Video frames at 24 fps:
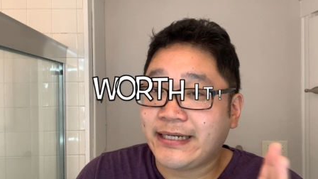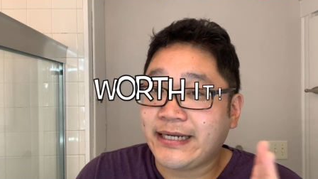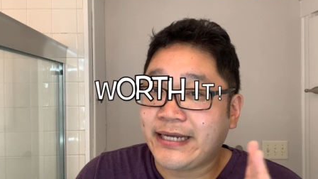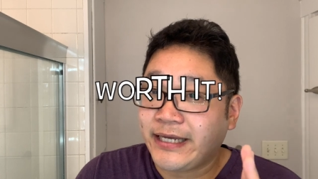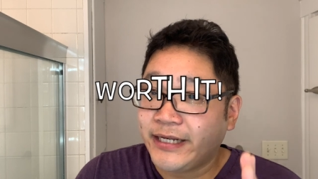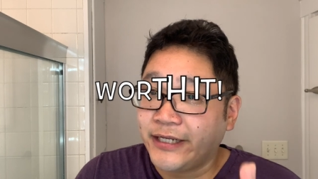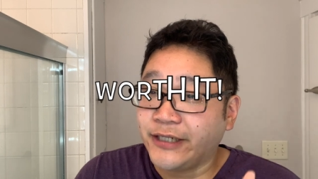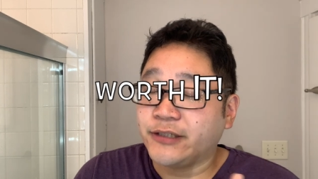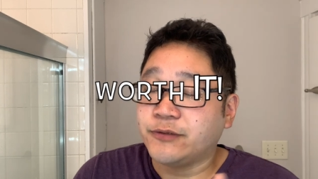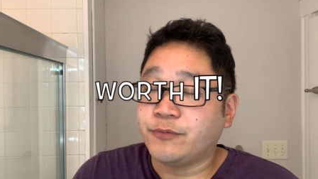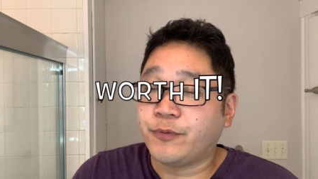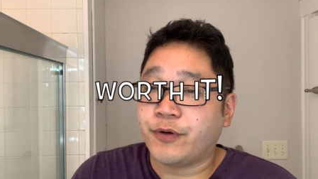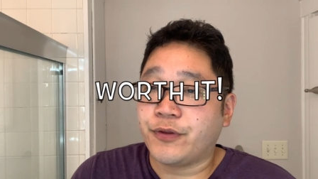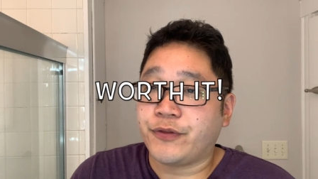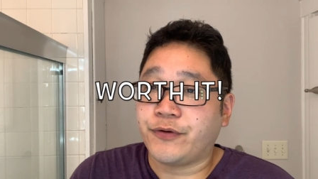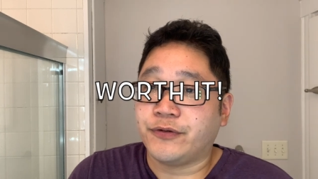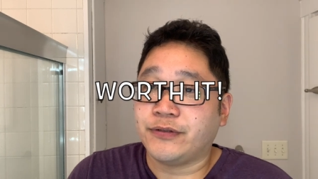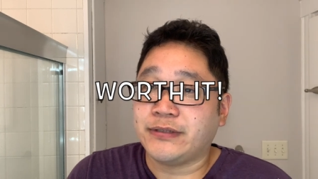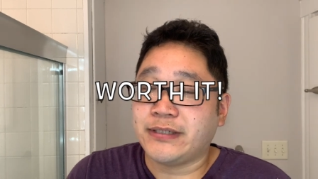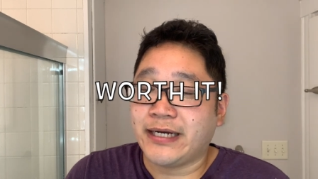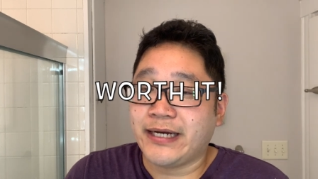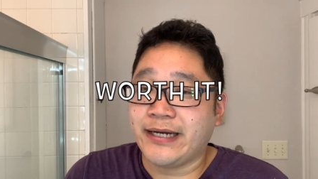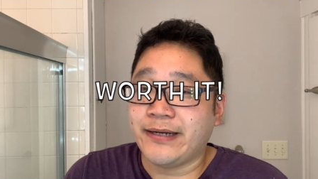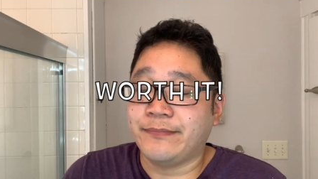it is worth your
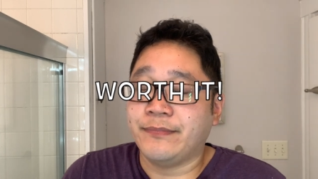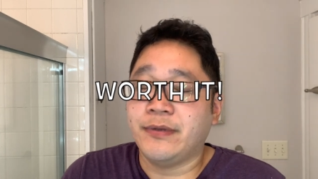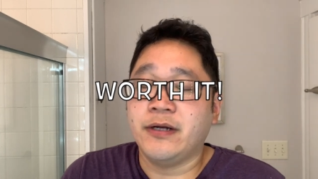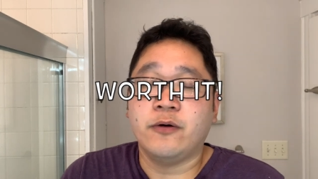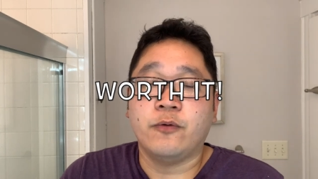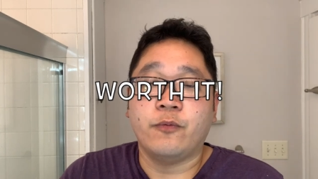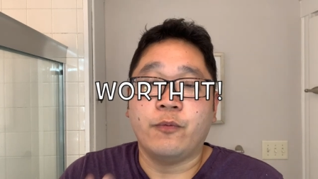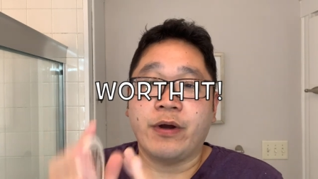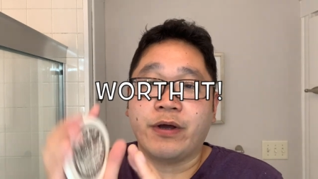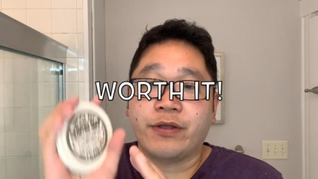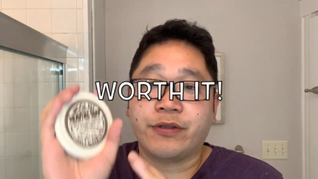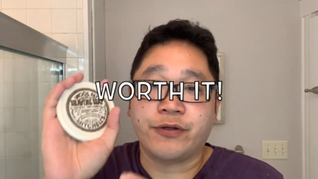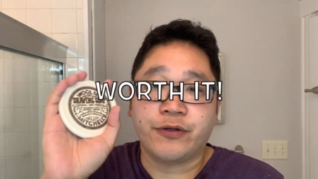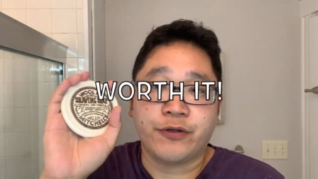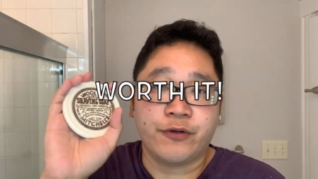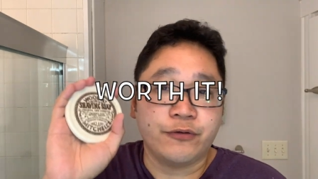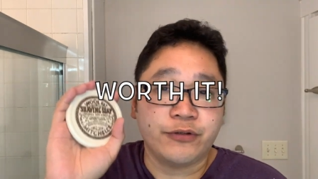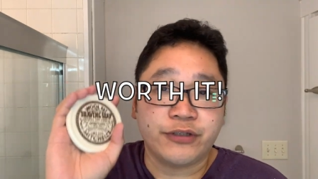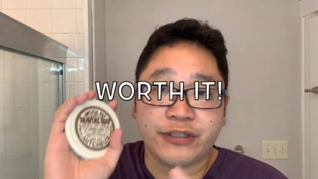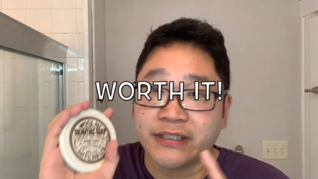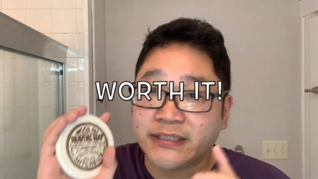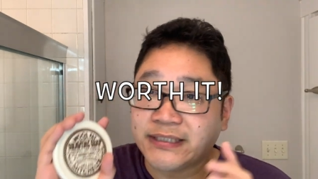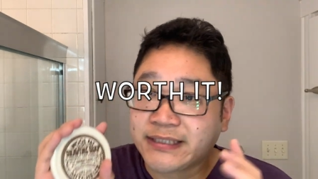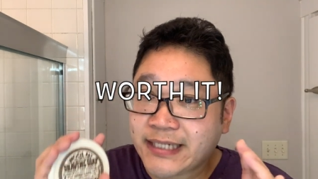time. Whether you
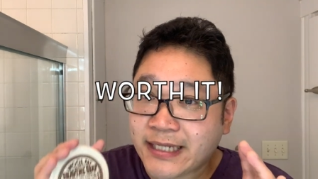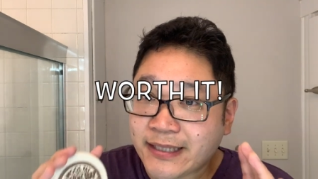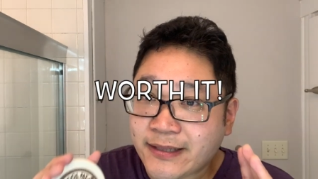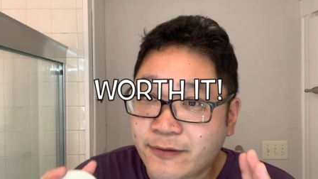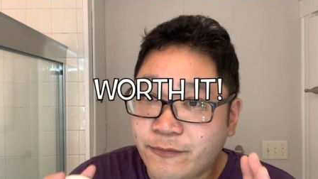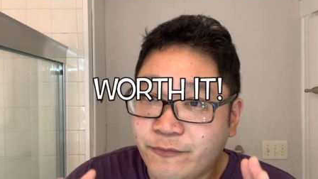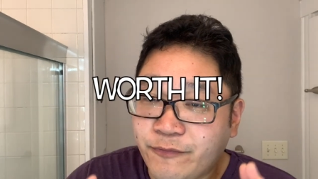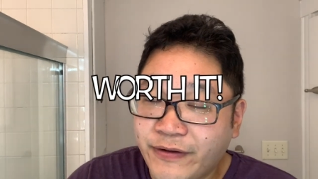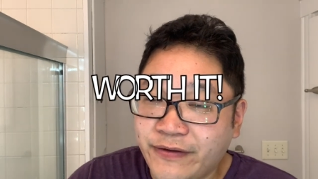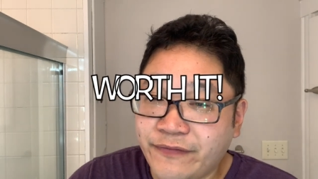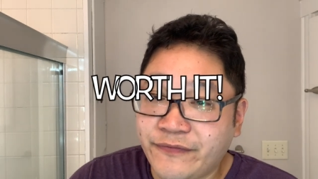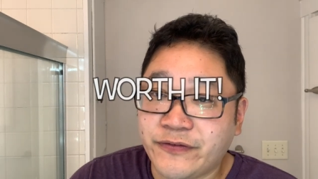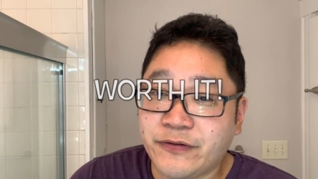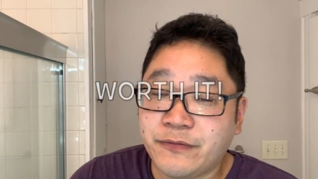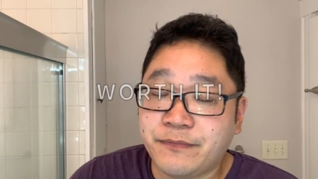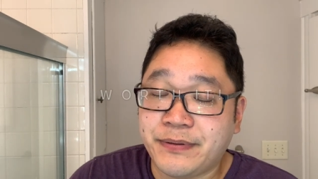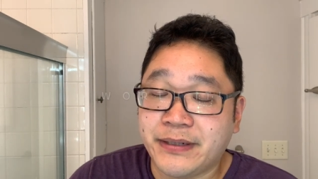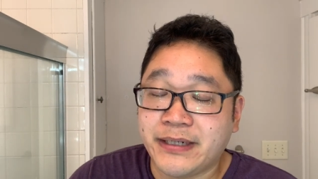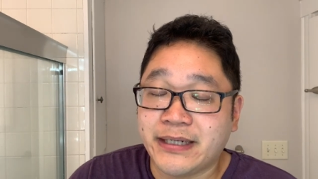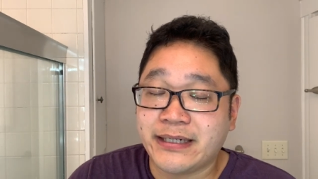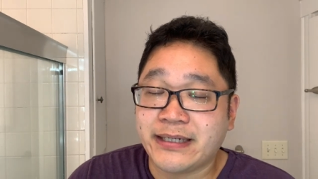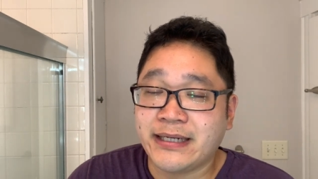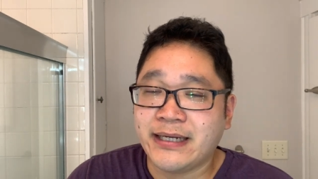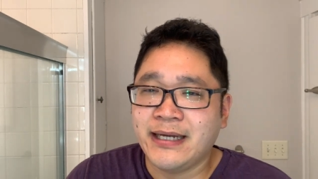just get the refill
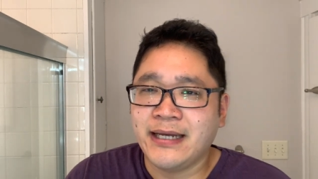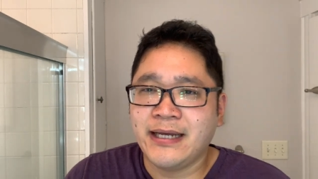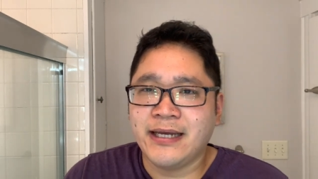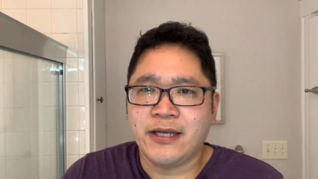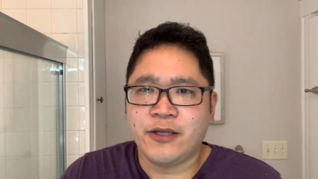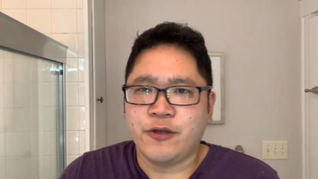puck,